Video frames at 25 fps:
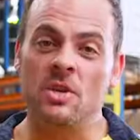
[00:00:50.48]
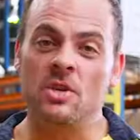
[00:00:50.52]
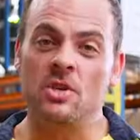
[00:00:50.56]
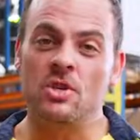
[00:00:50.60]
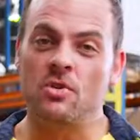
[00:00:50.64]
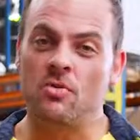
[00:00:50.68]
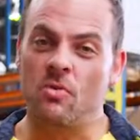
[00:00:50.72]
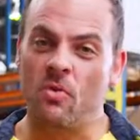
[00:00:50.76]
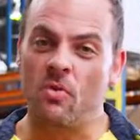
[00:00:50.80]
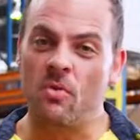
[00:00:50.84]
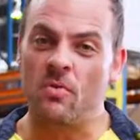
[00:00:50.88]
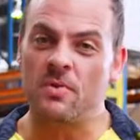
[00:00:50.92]

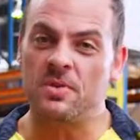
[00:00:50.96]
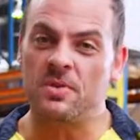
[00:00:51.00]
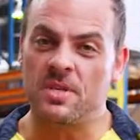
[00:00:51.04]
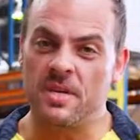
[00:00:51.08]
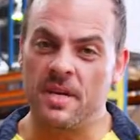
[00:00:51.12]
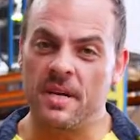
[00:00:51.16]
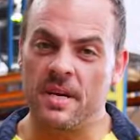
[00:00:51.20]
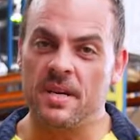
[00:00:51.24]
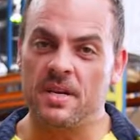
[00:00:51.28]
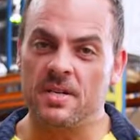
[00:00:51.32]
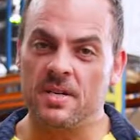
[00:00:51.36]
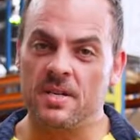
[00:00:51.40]
straw,
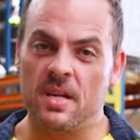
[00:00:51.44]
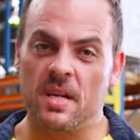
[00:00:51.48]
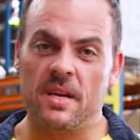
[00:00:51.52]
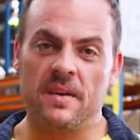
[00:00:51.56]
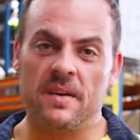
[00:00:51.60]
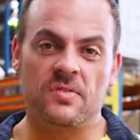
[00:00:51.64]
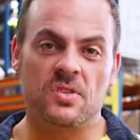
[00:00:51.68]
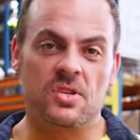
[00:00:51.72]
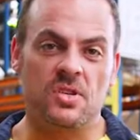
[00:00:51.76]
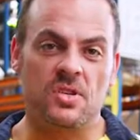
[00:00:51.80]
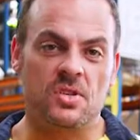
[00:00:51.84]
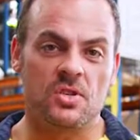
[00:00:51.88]
seeds,
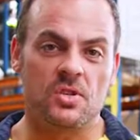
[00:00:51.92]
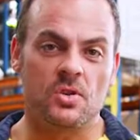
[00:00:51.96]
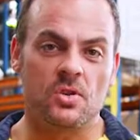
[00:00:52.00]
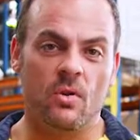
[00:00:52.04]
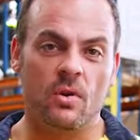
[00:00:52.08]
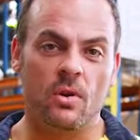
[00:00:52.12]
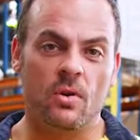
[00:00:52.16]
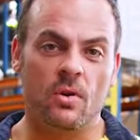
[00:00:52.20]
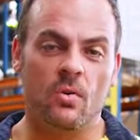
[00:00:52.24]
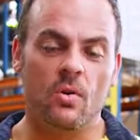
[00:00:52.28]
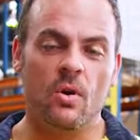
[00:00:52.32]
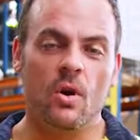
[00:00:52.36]
leaves and
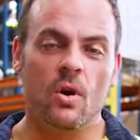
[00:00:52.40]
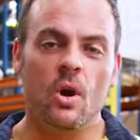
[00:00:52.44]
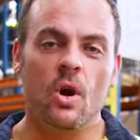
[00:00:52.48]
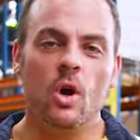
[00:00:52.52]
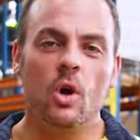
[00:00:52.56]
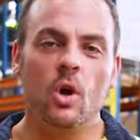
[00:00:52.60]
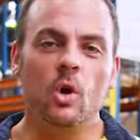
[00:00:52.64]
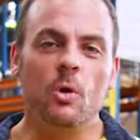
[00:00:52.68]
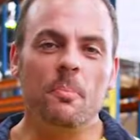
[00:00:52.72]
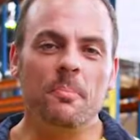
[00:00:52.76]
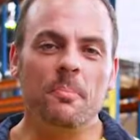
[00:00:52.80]
soil could